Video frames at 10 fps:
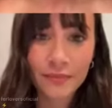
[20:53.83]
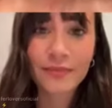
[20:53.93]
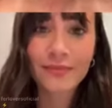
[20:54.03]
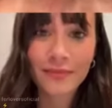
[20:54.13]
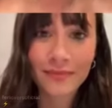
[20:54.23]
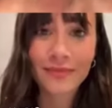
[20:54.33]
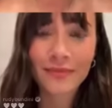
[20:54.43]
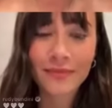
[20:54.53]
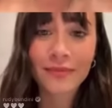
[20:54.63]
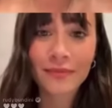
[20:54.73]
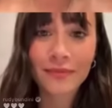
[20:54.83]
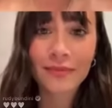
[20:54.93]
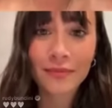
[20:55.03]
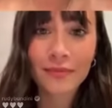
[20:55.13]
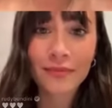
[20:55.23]

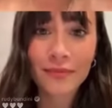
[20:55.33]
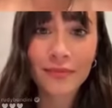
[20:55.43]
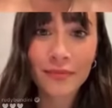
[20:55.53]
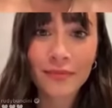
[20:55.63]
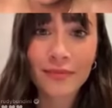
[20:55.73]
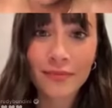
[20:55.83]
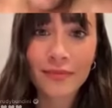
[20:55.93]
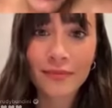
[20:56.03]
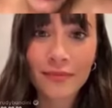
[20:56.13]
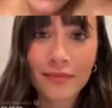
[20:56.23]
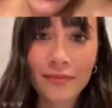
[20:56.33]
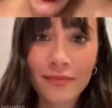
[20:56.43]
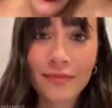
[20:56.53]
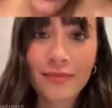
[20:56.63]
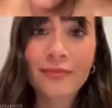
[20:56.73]

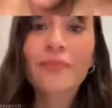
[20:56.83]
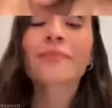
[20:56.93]
(not speaking)